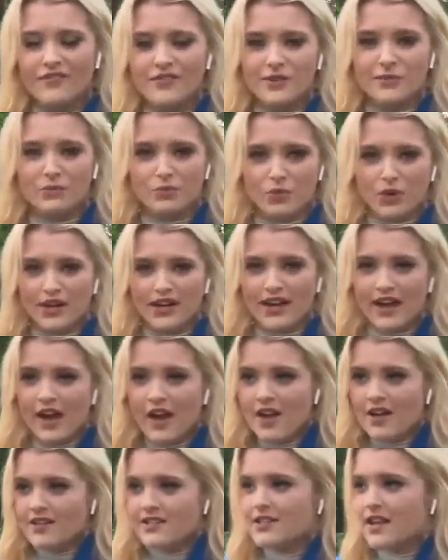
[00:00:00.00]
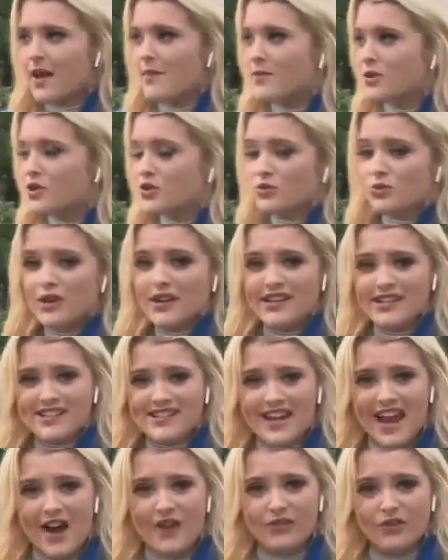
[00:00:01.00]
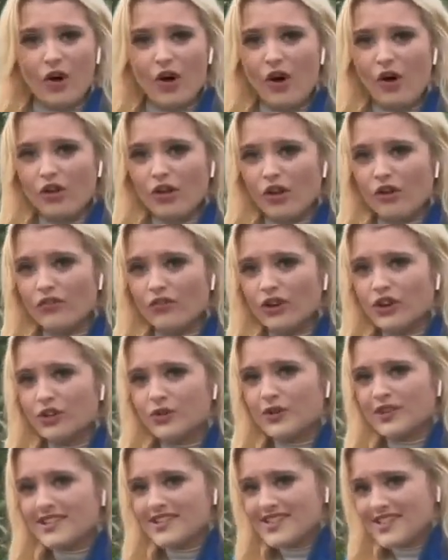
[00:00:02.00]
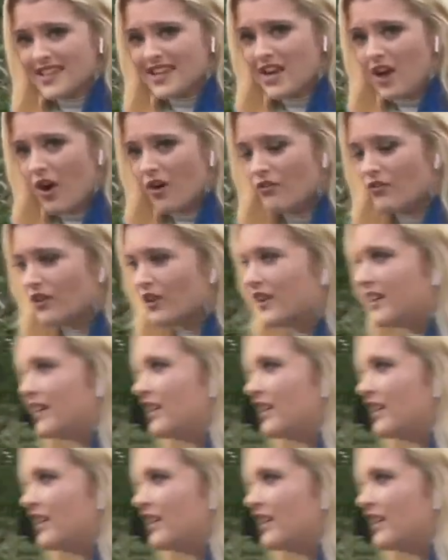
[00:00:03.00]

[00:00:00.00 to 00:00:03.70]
of debris, some trees down all over. You could see over